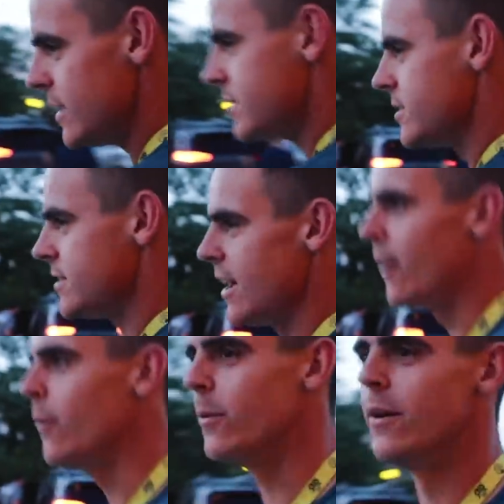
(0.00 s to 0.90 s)
That's just
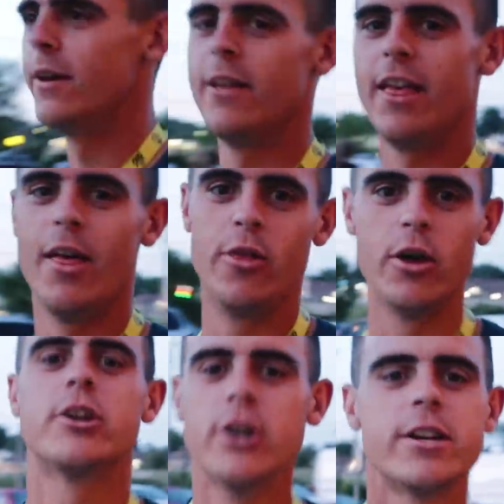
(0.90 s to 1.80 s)
how
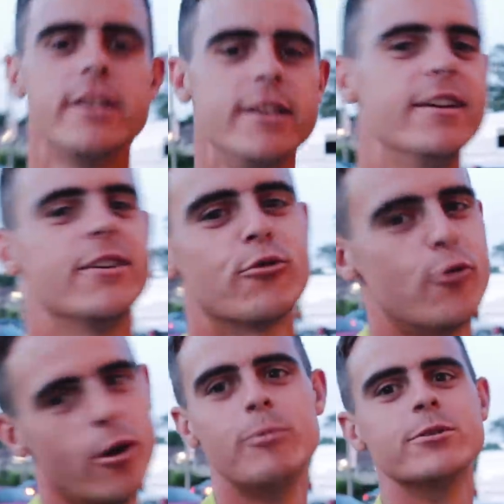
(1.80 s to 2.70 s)
the cookie
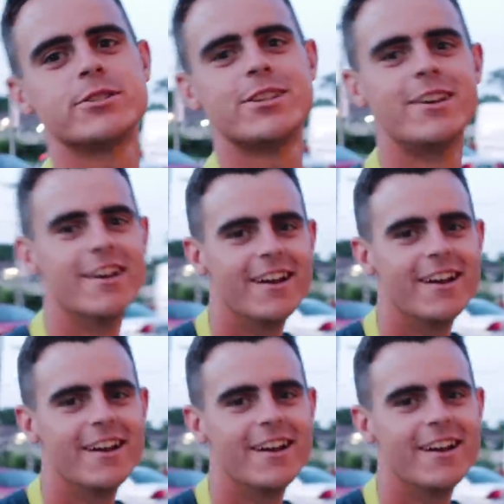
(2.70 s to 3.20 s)
crumbles.